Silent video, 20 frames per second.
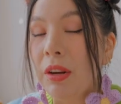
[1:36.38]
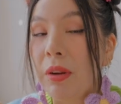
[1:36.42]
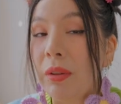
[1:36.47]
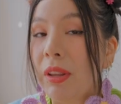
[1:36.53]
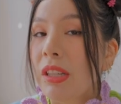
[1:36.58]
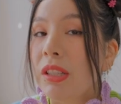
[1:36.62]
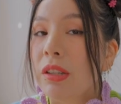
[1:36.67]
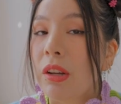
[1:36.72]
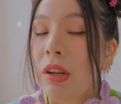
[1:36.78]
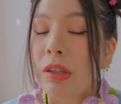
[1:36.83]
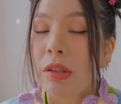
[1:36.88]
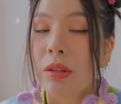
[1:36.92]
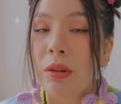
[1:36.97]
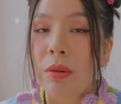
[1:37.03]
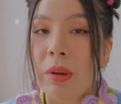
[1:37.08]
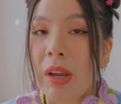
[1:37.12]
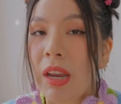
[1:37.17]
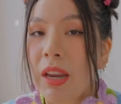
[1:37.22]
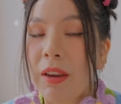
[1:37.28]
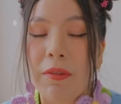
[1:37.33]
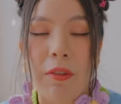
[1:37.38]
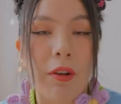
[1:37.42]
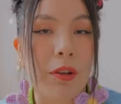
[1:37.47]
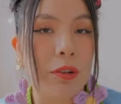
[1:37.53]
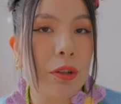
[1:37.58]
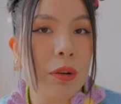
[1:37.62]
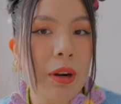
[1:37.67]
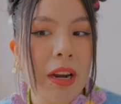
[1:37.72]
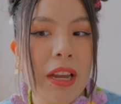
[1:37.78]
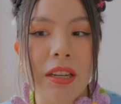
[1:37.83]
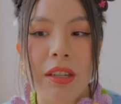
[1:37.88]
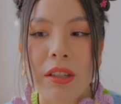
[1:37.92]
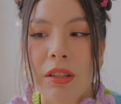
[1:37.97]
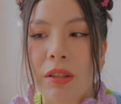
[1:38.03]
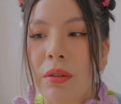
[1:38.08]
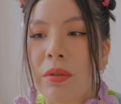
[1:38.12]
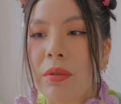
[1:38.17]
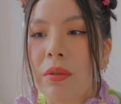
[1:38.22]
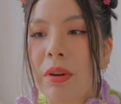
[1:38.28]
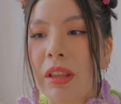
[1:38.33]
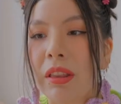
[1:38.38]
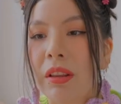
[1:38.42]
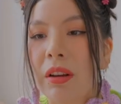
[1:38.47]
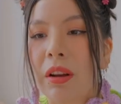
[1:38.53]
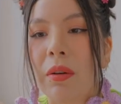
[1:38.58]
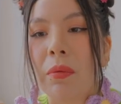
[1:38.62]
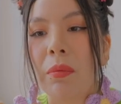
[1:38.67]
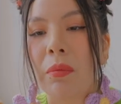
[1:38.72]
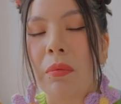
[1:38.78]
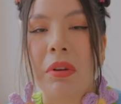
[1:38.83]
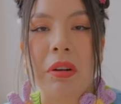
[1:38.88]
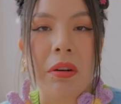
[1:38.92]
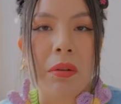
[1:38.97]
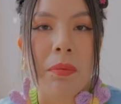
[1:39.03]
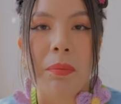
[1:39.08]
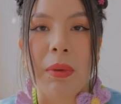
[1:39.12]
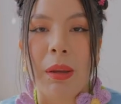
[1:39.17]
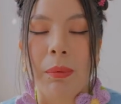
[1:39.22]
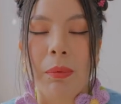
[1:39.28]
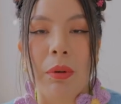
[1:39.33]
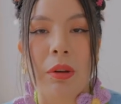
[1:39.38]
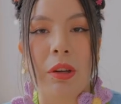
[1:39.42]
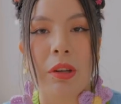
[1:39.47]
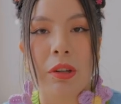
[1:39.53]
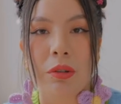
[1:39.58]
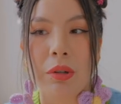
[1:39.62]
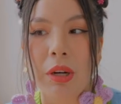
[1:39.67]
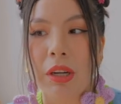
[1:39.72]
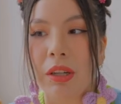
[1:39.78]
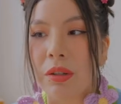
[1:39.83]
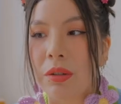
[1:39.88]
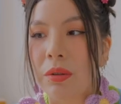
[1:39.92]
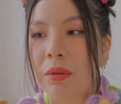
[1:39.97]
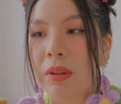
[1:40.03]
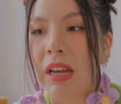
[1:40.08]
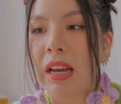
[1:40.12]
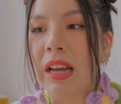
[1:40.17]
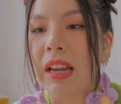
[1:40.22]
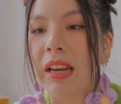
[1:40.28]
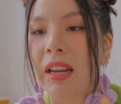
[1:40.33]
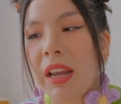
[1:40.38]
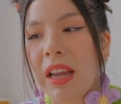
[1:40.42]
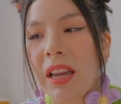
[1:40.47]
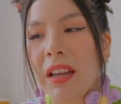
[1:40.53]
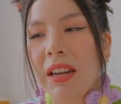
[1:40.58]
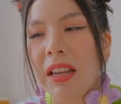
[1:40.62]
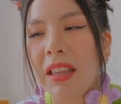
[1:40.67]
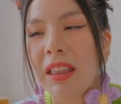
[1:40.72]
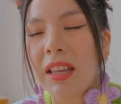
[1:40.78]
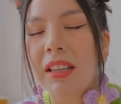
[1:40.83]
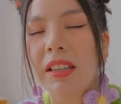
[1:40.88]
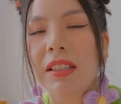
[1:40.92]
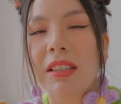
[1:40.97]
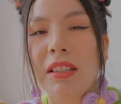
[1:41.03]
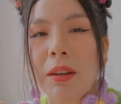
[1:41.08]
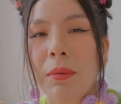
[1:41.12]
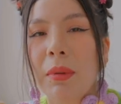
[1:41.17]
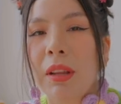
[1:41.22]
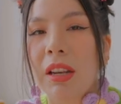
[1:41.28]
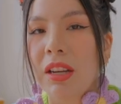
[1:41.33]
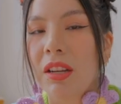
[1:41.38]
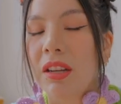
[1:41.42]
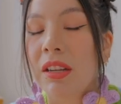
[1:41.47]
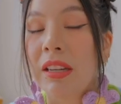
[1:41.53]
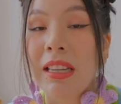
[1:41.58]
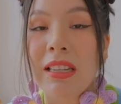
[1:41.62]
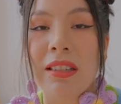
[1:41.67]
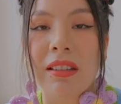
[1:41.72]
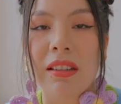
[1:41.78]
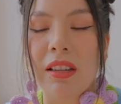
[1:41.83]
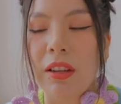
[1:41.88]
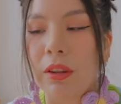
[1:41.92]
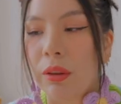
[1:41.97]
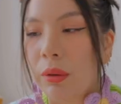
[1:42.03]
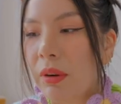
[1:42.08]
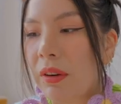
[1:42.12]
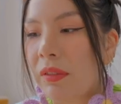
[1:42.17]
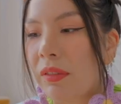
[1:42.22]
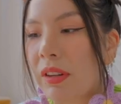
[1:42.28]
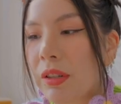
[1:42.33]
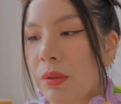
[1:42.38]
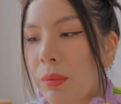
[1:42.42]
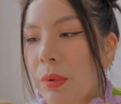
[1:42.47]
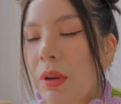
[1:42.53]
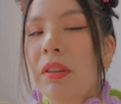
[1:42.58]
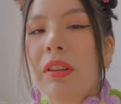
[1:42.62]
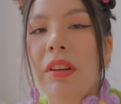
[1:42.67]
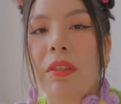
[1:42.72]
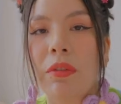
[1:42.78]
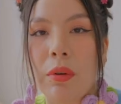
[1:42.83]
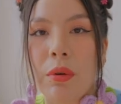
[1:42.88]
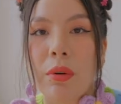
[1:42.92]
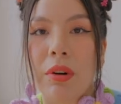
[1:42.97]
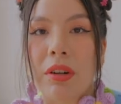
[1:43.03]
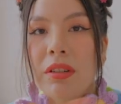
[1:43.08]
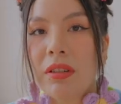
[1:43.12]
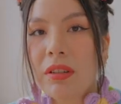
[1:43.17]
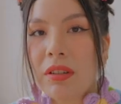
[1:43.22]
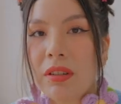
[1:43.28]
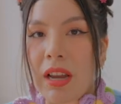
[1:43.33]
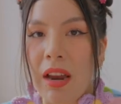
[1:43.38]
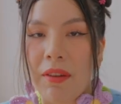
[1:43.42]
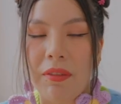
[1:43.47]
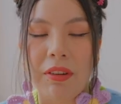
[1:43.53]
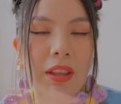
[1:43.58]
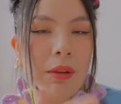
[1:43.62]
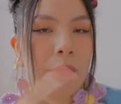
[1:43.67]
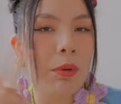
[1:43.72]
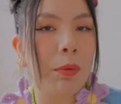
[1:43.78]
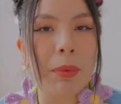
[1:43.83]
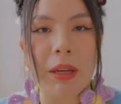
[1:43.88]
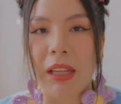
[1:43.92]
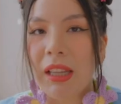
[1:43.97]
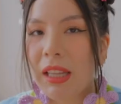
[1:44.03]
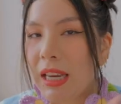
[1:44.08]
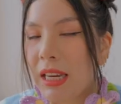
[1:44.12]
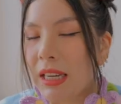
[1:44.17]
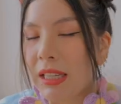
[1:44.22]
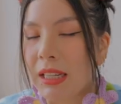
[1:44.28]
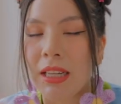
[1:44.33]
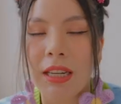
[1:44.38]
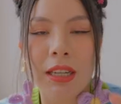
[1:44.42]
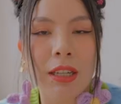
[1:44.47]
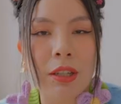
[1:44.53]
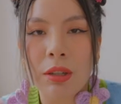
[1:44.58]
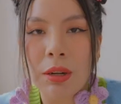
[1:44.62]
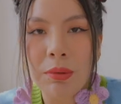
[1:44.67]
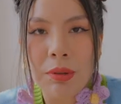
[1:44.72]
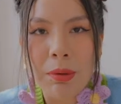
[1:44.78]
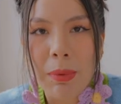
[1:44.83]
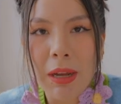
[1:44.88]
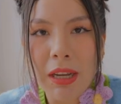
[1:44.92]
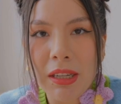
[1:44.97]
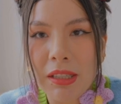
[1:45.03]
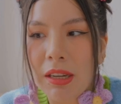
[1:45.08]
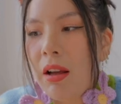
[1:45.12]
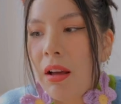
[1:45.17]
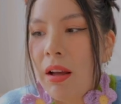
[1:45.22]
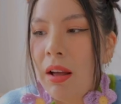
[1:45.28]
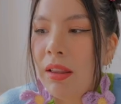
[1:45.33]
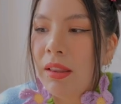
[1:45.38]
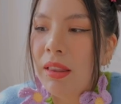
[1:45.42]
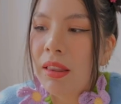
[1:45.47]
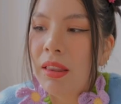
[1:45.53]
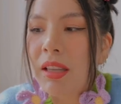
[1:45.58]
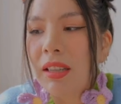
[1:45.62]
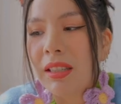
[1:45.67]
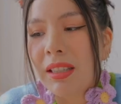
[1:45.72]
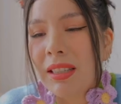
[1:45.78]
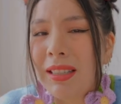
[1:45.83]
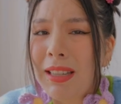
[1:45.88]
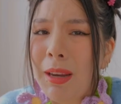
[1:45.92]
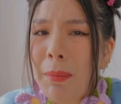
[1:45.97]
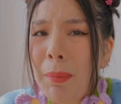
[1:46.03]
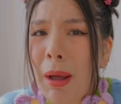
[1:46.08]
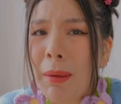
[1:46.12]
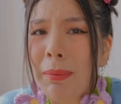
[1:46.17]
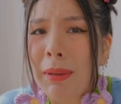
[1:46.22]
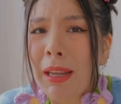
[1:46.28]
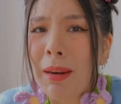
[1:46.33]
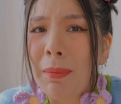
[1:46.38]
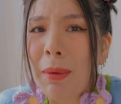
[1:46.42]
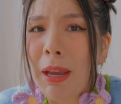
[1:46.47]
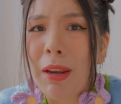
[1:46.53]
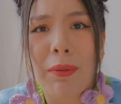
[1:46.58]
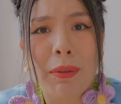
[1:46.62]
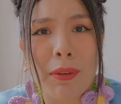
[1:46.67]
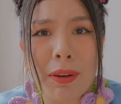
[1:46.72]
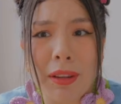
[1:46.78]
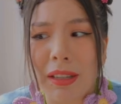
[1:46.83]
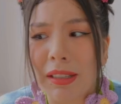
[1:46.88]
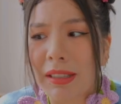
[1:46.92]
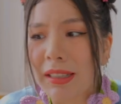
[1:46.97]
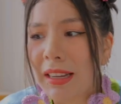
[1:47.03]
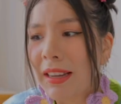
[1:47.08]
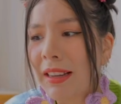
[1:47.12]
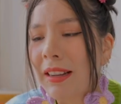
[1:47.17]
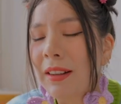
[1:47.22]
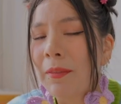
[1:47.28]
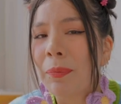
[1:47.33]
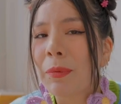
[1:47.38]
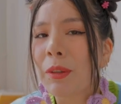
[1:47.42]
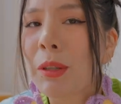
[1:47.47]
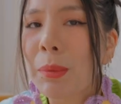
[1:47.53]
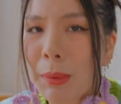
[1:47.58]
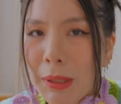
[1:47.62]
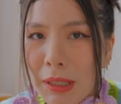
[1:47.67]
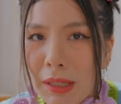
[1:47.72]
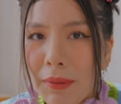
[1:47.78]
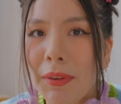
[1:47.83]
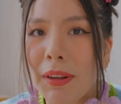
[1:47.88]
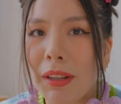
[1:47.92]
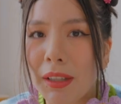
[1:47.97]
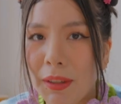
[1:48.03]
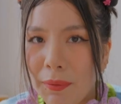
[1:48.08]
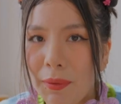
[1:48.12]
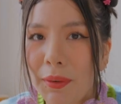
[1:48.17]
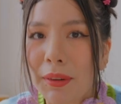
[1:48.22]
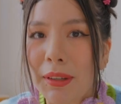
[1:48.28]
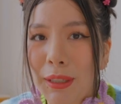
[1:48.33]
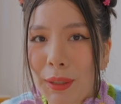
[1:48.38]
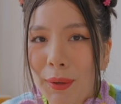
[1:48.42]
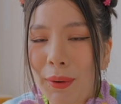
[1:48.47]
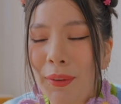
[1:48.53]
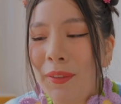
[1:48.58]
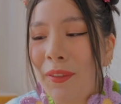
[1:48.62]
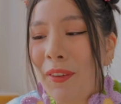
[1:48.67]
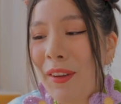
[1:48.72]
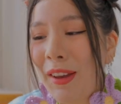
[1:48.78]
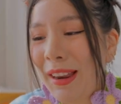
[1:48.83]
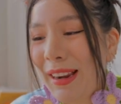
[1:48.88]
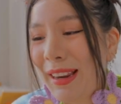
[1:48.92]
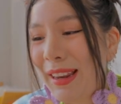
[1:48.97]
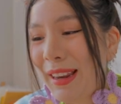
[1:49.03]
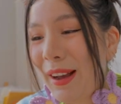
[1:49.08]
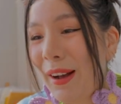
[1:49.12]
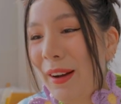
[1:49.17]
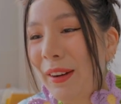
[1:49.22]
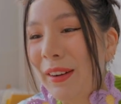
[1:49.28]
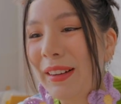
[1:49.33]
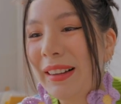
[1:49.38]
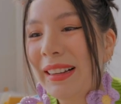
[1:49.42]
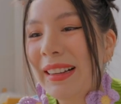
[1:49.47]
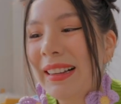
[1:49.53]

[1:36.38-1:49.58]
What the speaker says: know that's also a fall trend, so I thought, you know, maybe you could try to do that. And I think this is something that you can easily thrift as well. And of course, everything will be linked in the description box on the Zpop that I made for this. Specifically for this video,